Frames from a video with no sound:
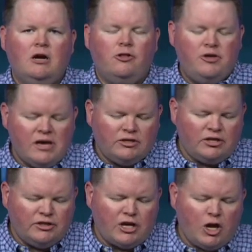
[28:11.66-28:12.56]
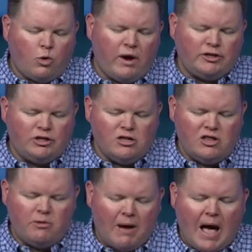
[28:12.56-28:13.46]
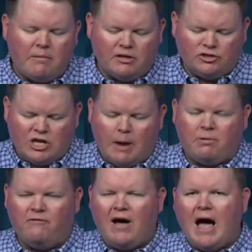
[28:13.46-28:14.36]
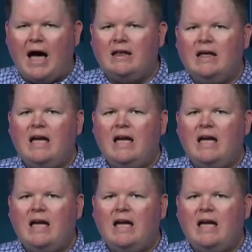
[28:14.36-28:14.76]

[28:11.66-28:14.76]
This is a question that the Bible does not provide